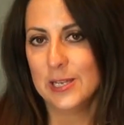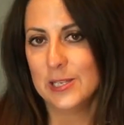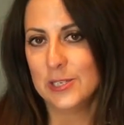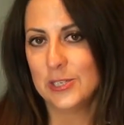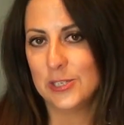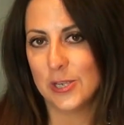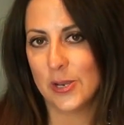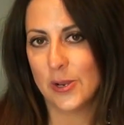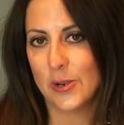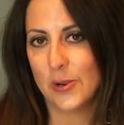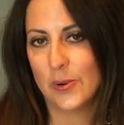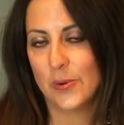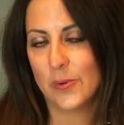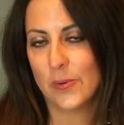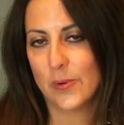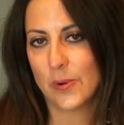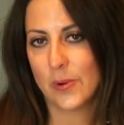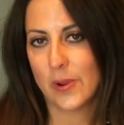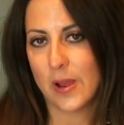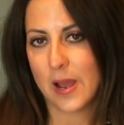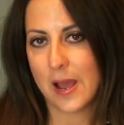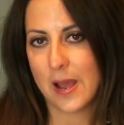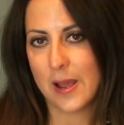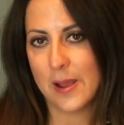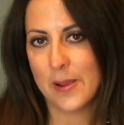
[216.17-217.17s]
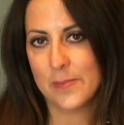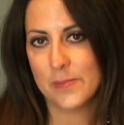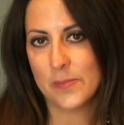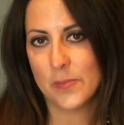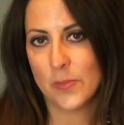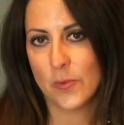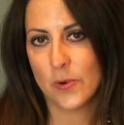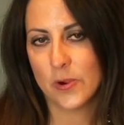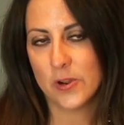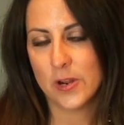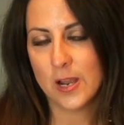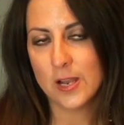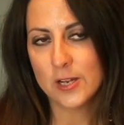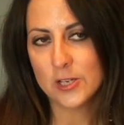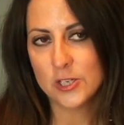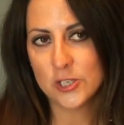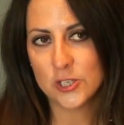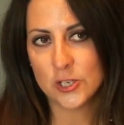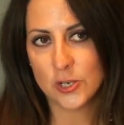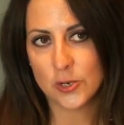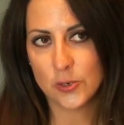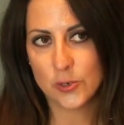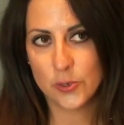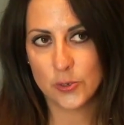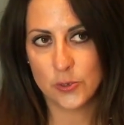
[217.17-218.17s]
So um, we're not
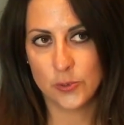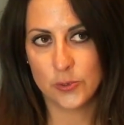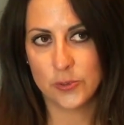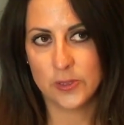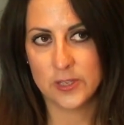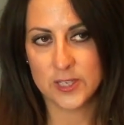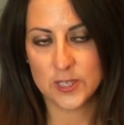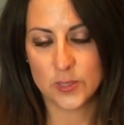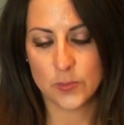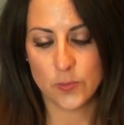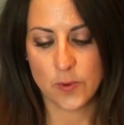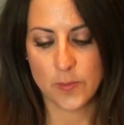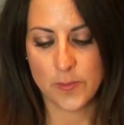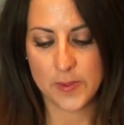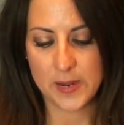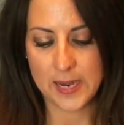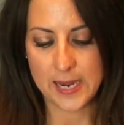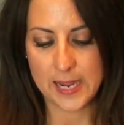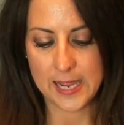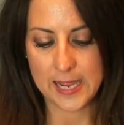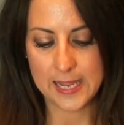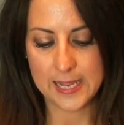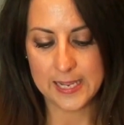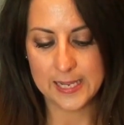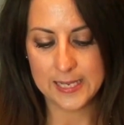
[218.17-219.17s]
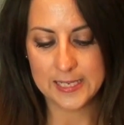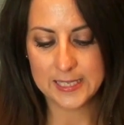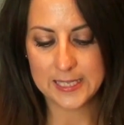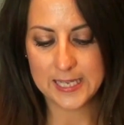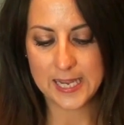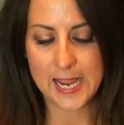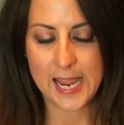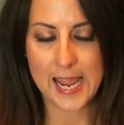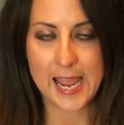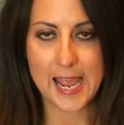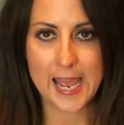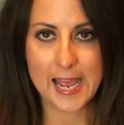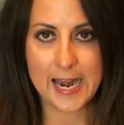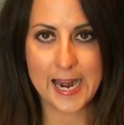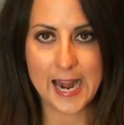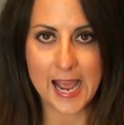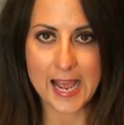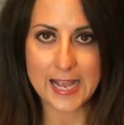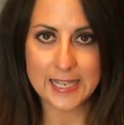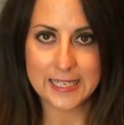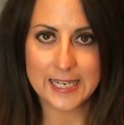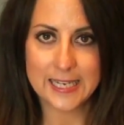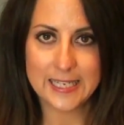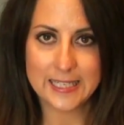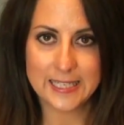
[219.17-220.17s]
sure who this woman is, and
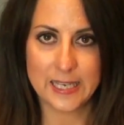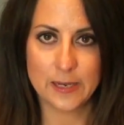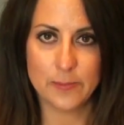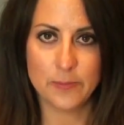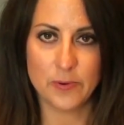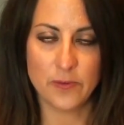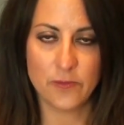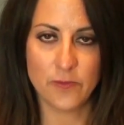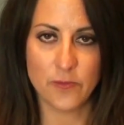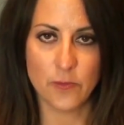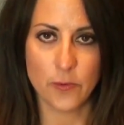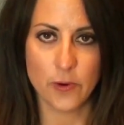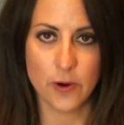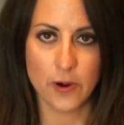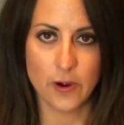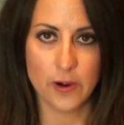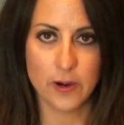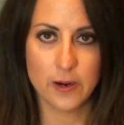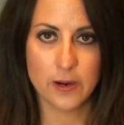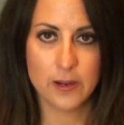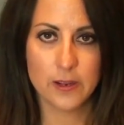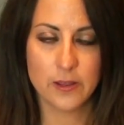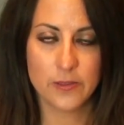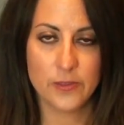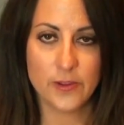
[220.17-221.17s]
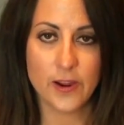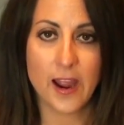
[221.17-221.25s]
as I said before,